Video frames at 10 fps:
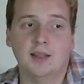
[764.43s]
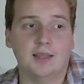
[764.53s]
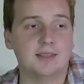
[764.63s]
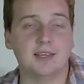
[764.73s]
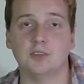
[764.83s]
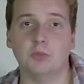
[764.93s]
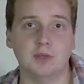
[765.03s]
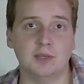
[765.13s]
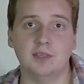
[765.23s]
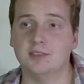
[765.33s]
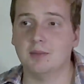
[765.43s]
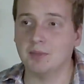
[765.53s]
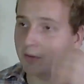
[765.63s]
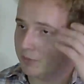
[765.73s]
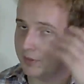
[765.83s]
Like, that's what it is. I'm
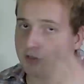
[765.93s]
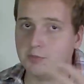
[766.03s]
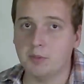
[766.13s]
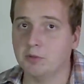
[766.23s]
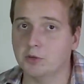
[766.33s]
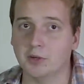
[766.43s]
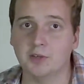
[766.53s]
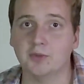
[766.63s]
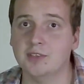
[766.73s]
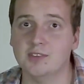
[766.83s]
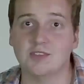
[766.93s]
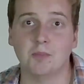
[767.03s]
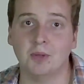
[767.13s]
not one of these people crying racism,